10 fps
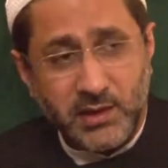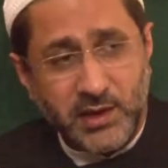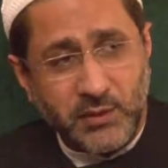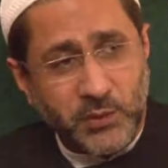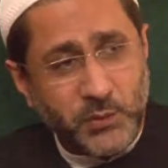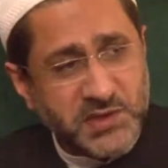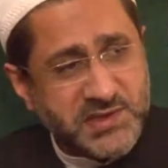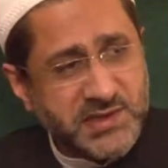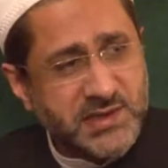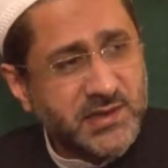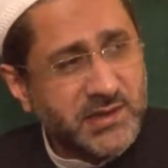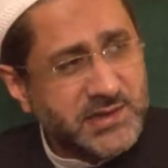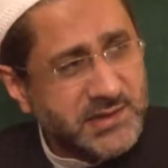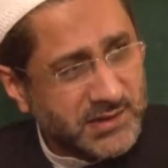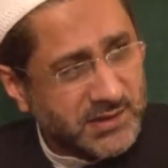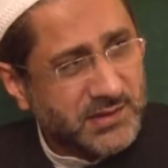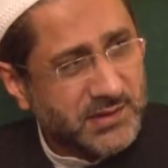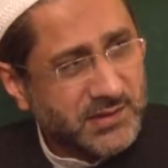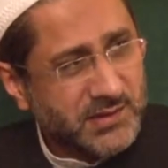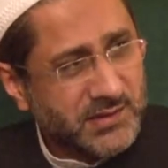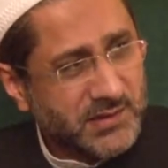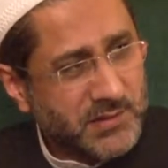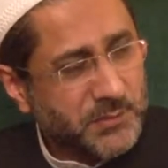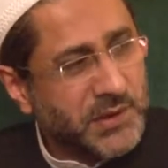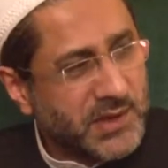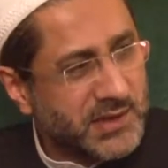And when we see litter, pick